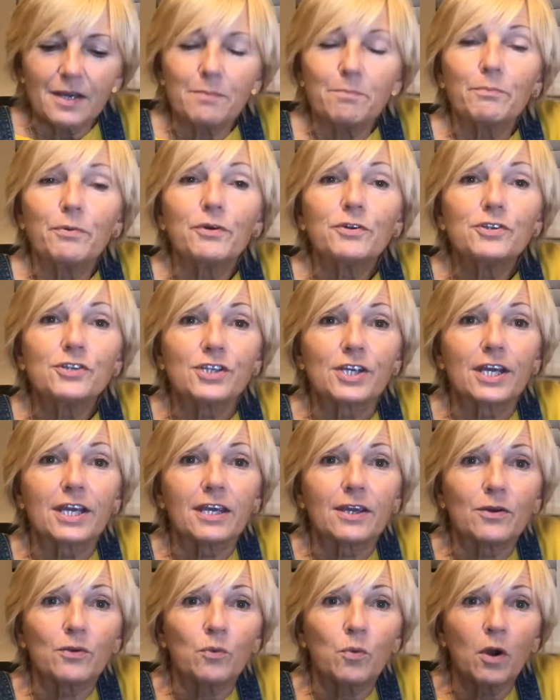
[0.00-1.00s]
Bunjee
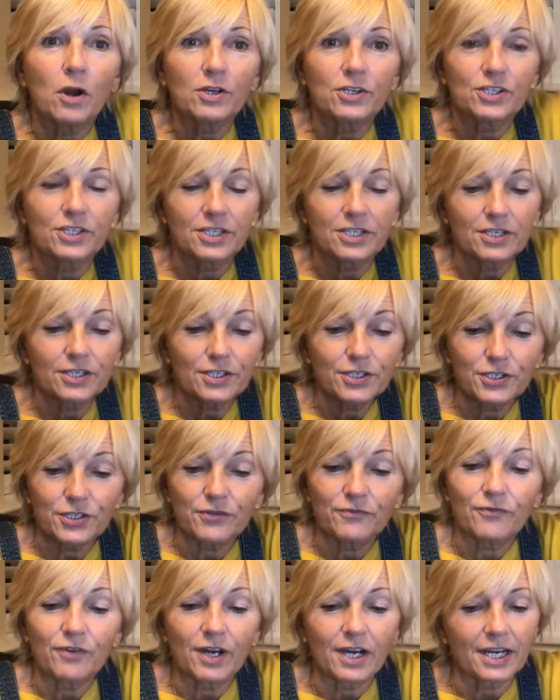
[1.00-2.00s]
watched the
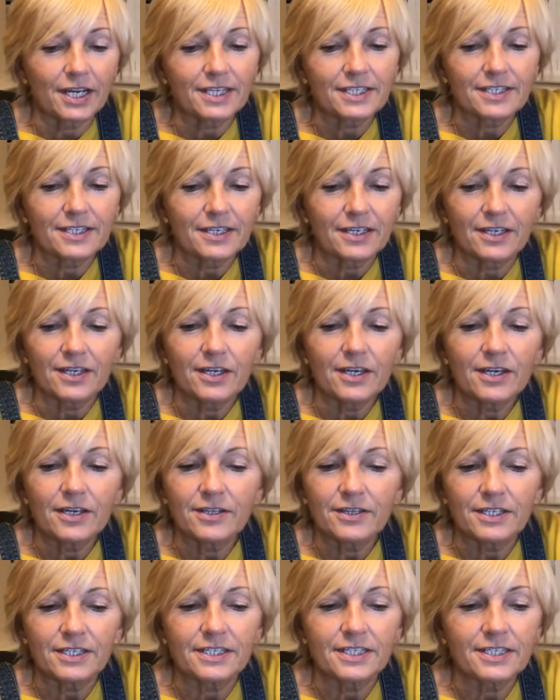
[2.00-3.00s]
sunrise and heard
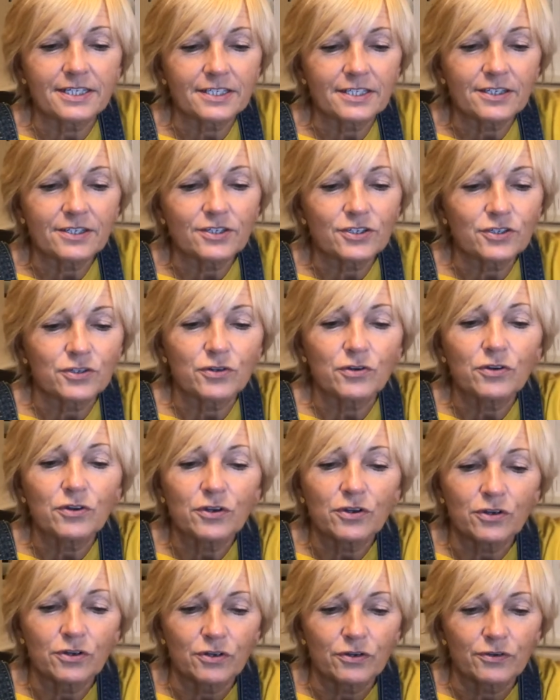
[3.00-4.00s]
the distant dawn
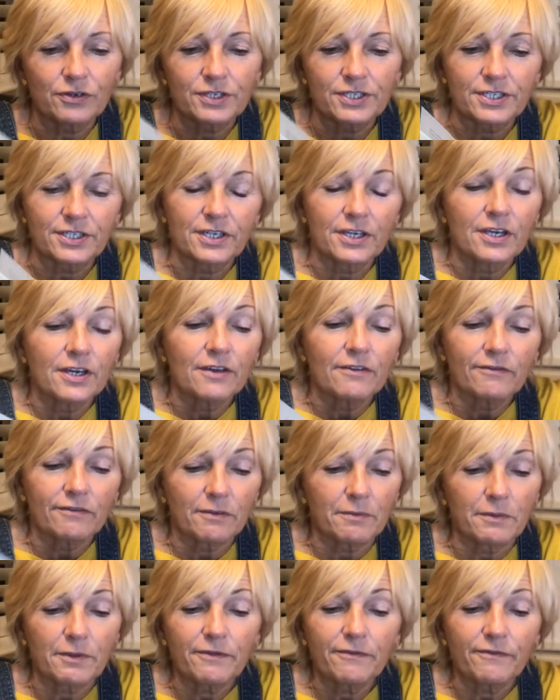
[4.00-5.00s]
chorus
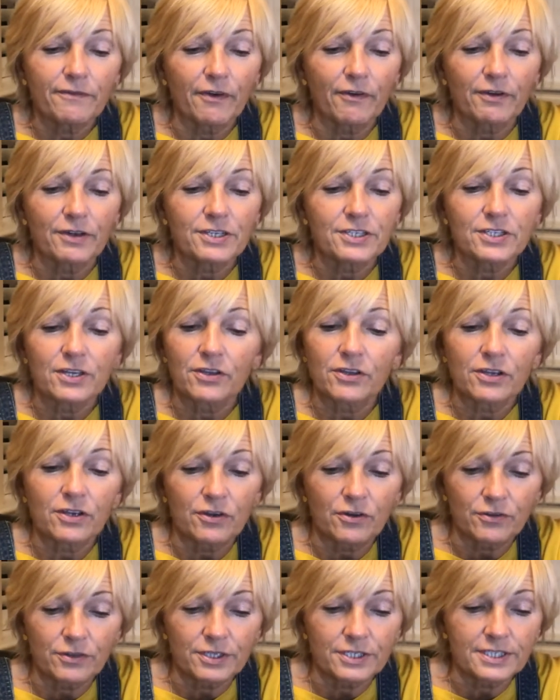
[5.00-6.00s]
from the forest on the
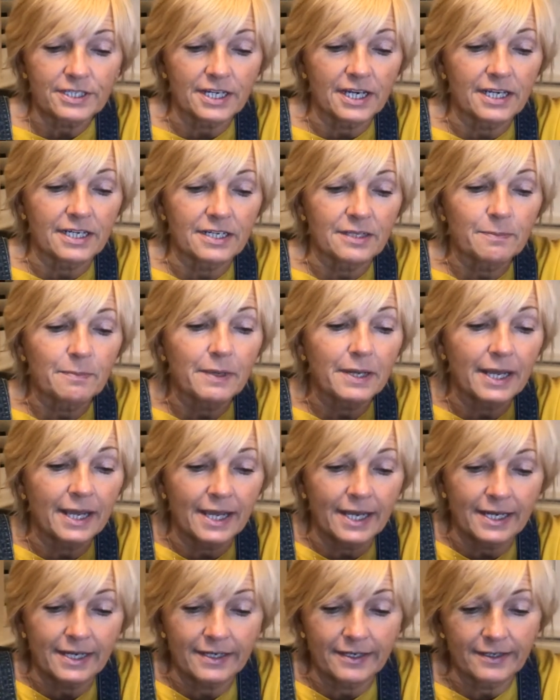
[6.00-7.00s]
other side of the
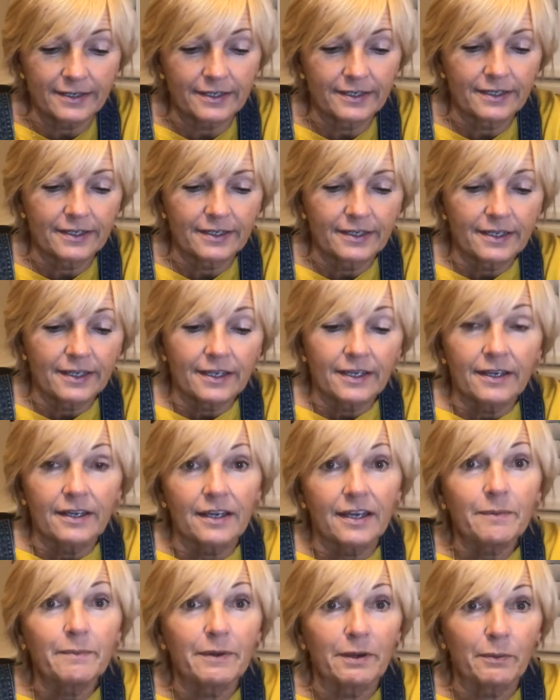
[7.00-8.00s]
plain.
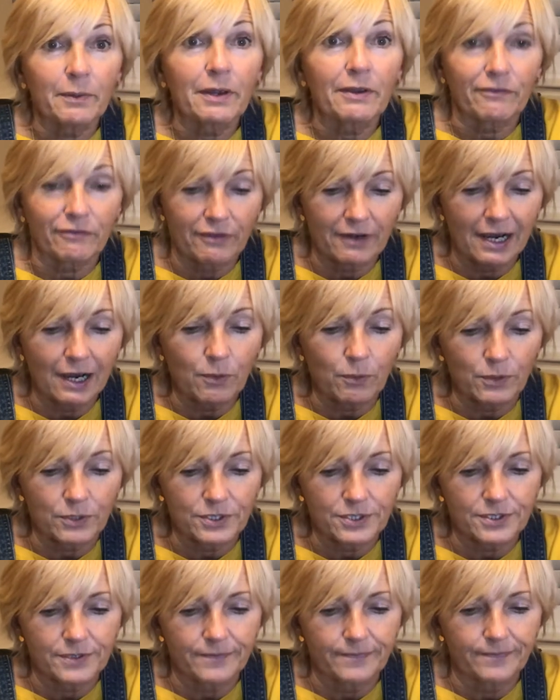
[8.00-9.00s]
He'd been awake for hours.